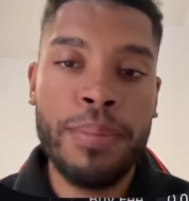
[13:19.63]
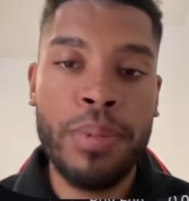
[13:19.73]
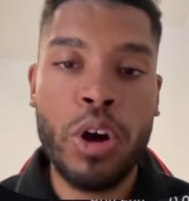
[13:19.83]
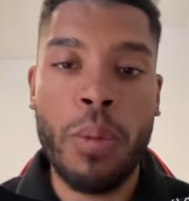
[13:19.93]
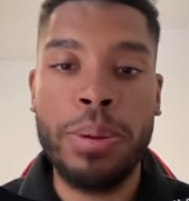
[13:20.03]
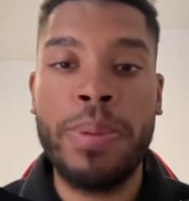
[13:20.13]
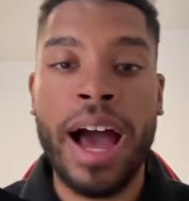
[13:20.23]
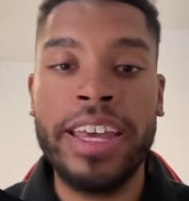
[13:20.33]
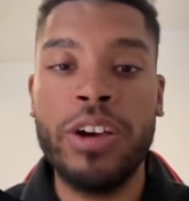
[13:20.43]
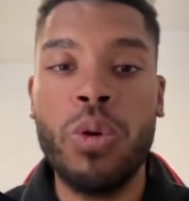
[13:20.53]
copy
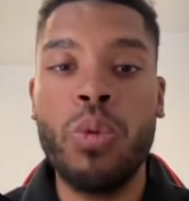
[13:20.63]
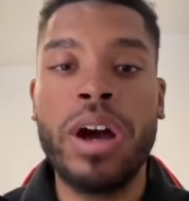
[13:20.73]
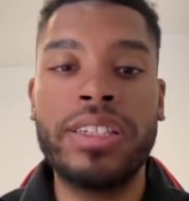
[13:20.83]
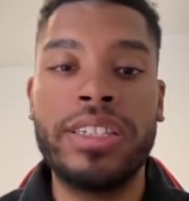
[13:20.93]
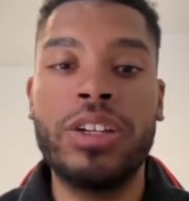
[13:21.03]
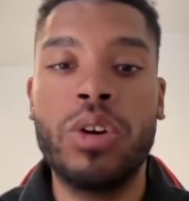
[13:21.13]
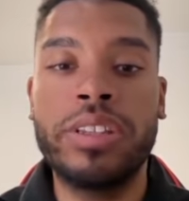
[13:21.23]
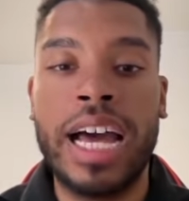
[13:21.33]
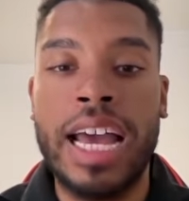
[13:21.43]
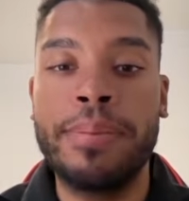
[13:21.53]
buy one single
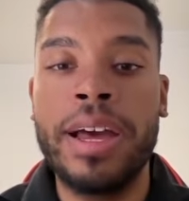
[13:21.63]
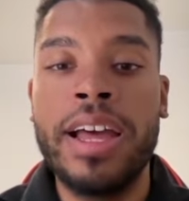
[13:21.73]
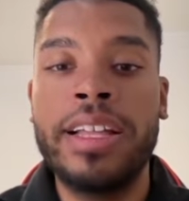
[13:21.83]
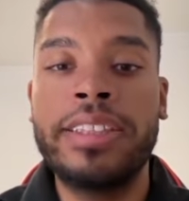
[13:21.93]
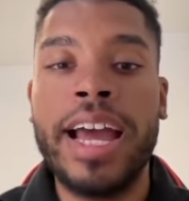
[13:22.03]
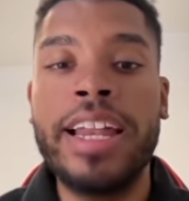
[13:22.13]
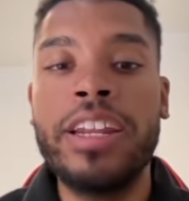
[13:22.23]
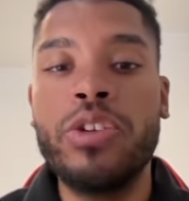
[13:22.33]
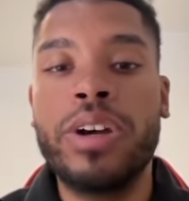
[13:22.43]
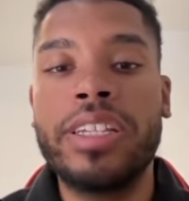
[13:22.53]
time. Then
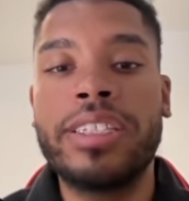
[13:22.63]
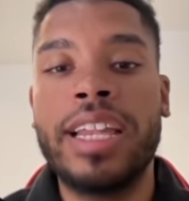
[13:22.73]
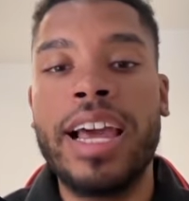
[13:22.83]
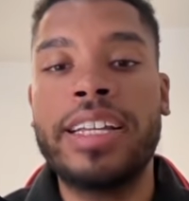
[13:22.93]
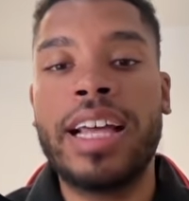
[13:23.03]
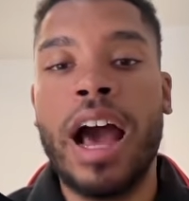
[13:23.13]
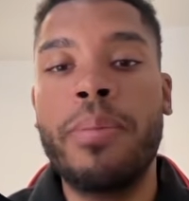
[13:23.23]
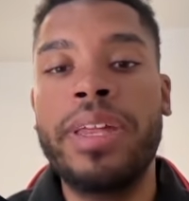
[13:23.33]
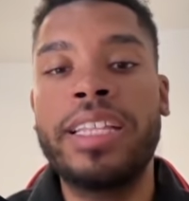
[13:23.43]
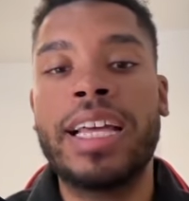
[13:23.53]
you can select how
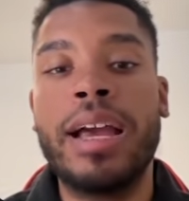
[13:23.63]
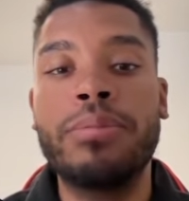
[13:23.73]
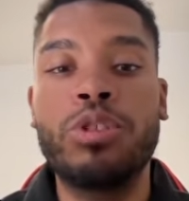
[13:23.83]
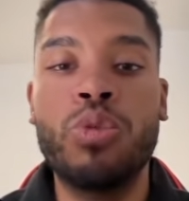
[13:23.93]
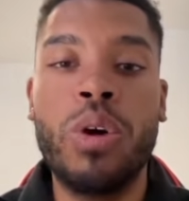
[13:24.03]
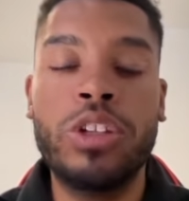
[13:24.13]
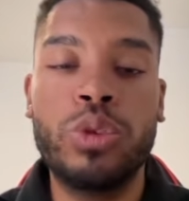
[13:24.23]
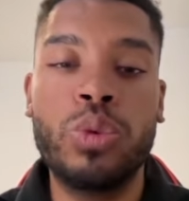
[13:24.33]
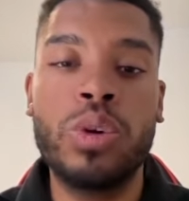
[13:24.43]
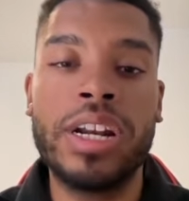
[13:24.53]
many times you want to
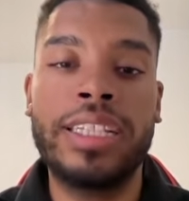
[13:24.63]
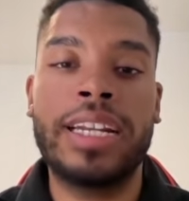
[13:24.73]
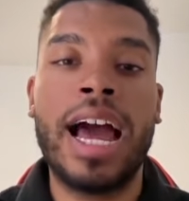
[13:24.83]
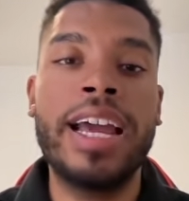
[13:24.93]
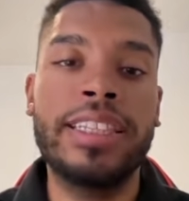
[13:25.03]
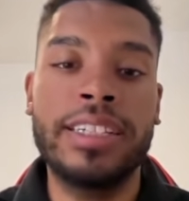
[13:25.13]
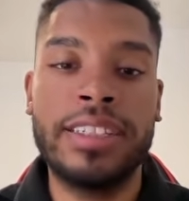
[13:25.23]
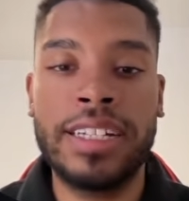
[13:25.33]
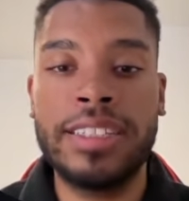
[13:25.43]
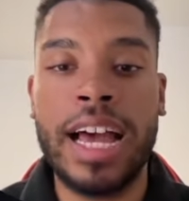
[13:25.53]
retry the
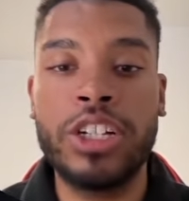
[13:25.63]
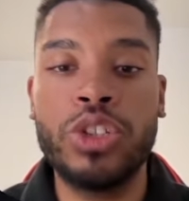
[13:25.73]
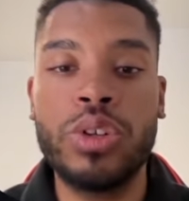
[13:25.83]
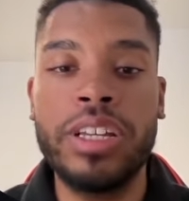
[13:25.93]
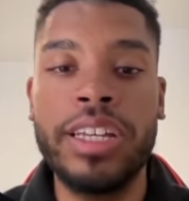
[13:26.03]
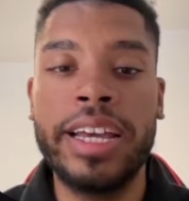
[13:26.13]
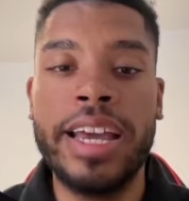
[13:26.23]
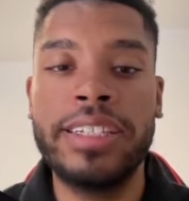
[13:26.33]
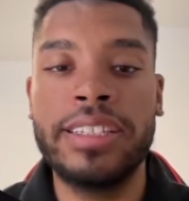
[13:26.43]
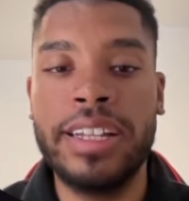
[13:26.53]
transaction in
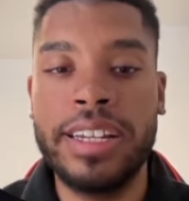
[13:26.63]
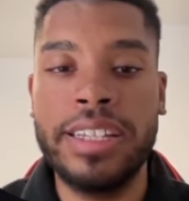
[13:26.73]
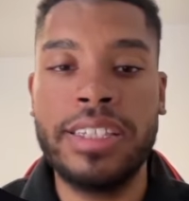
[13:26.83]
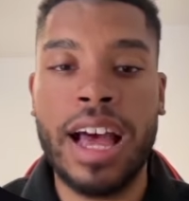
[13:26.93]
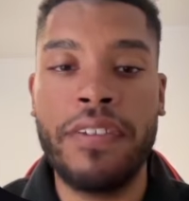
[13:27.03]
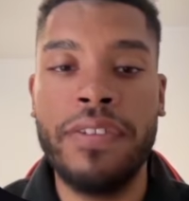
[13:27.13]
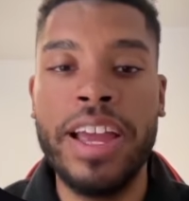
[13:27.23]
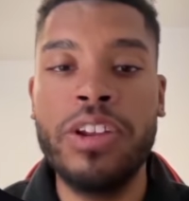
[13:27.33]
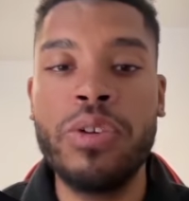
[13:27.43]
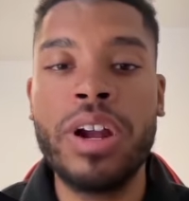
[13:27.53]
case there is a
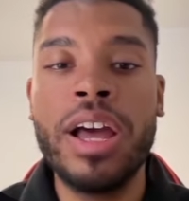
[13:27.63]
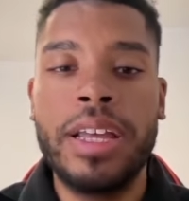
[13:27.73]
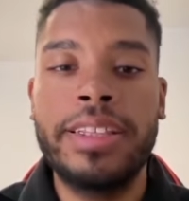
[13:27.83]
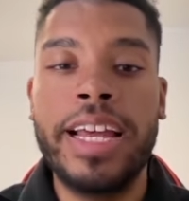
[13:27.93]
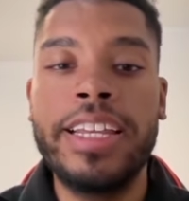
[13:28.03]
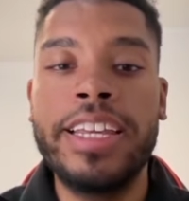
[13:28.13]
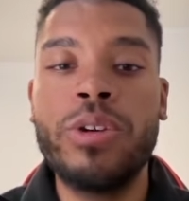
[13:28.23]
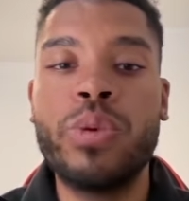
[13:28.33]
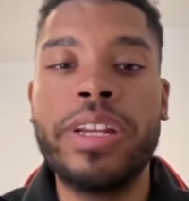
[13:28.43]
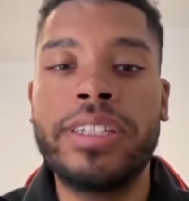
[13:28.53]
failure. Then here
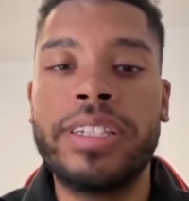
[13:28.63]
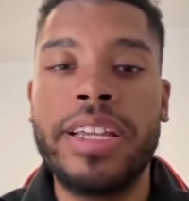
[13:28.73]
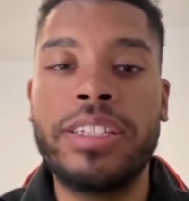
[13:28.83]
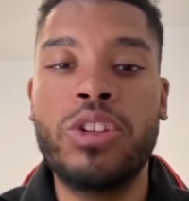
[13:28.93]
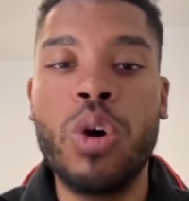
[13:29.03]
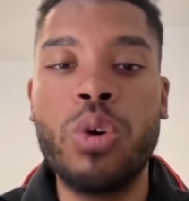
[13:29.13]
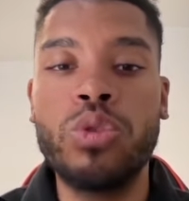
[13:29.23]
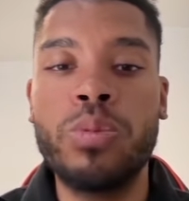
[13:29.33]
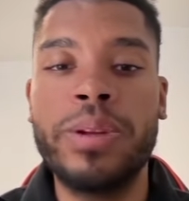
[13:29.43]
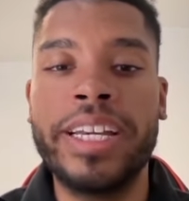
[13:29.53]
where it says no
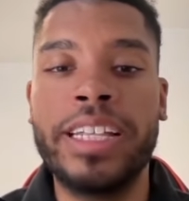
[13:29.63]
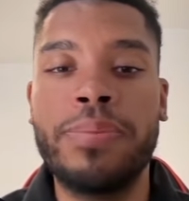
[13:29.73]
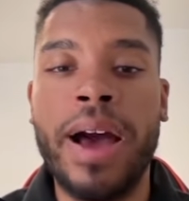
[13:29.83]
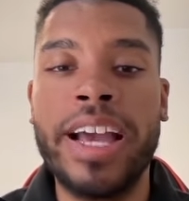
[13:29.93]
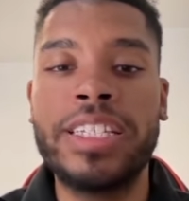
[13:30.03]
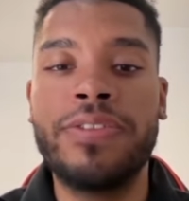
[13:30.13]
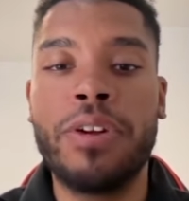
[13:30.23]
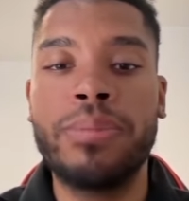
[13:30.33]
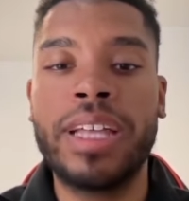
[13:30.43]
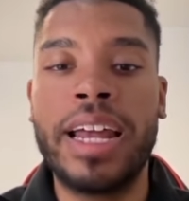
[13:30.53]
duplicate buys
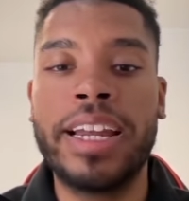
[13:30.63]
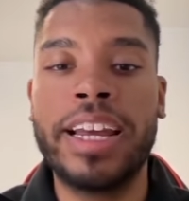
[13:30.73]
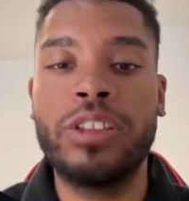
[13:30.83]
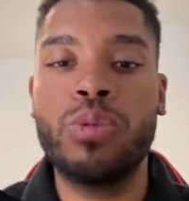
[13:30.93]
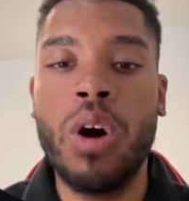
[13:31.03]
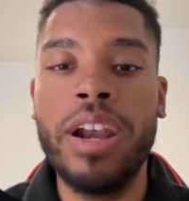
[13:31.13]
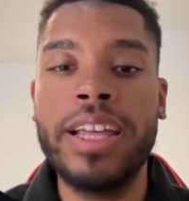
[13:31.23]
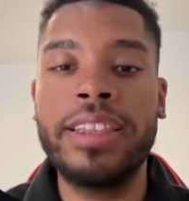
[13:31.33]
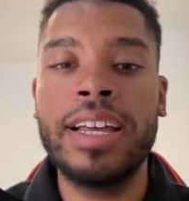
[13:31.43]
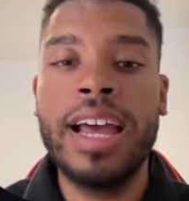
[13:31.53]
from target wallet,